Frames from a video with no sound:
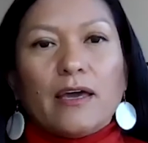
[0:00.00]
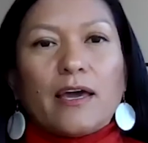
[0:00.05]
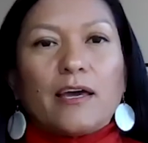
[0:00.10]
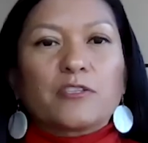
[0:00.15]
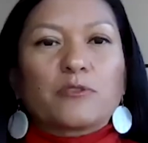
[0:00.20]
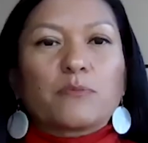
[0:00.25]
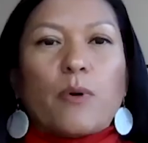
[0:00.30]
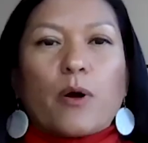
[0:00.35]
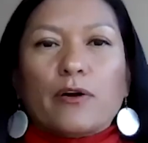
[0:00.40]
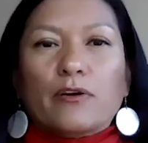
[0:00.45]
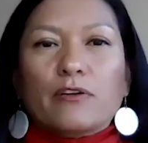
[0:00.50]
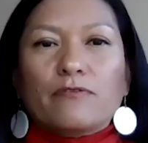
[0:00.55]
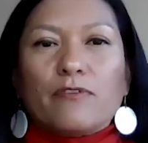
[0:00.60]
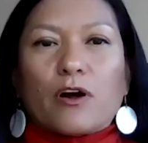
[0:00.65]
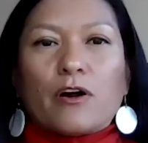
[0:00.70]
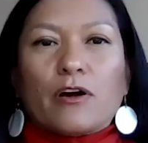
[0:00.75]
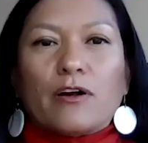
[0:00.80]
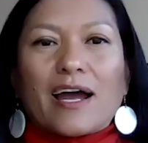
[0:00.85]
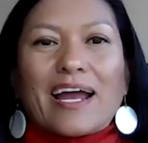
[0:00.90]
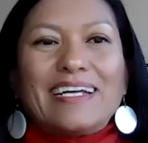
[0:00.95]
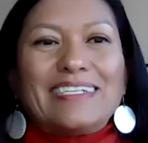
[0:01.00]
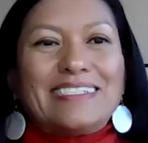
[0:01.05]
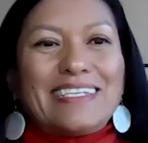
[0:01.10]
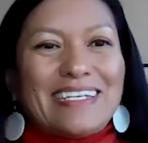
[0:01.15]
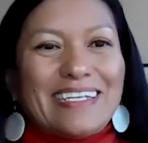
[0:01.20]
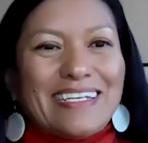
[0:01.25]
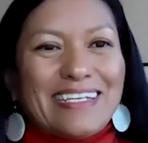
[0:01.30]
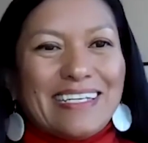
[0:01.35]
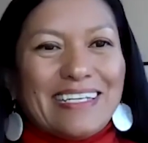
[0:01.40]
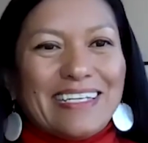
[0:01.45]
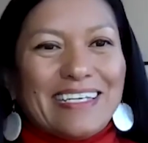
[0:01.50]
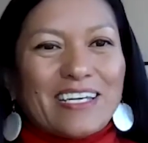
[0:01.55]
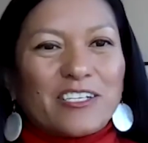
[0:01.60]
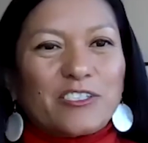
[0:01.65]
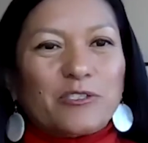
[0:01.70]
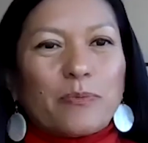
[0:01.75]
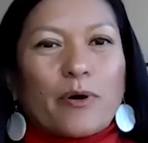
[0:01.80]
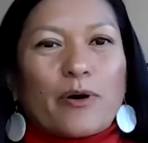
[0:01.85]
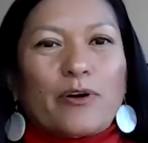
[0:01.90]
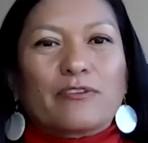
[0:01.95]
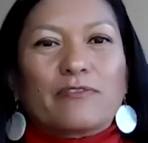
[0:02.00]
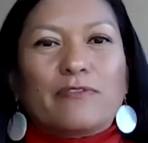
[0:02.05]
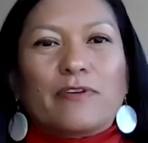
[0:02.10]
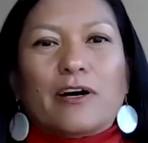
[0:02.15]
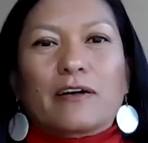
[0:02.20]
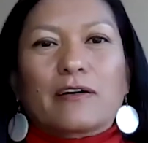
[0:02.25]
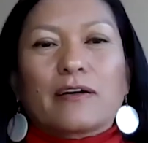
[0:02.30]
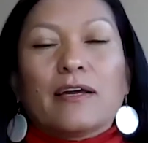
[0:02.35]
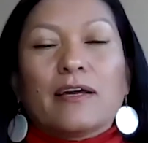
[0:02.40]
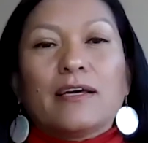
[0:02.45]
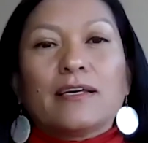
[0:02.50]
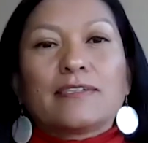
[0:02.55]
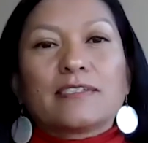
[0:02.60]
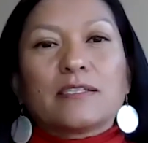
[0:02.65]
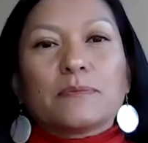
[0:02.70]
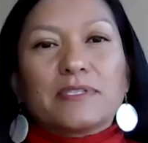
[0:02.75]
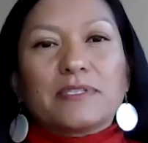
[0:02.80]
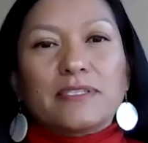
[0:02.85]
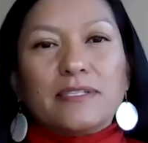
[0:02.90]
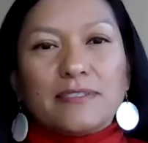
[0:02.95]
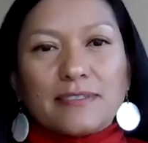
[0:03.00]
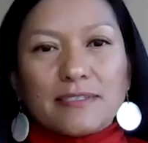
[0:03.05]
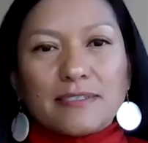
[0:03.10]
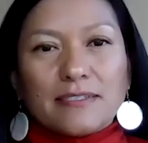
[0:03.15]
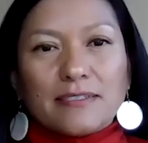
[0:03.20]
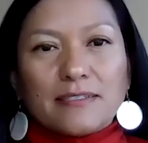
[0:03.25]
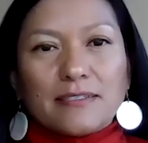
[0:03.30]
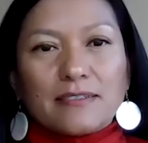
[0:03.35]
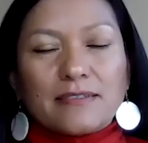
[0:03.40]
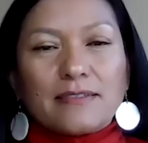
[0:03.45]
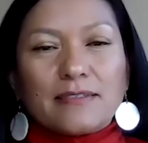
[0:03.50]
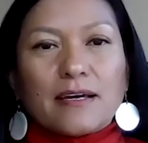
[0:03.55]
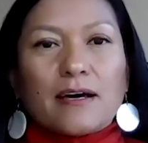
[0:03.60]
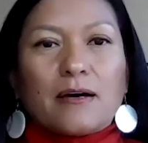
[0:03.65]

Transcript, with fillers: as part of our identity, as part of our subsistence.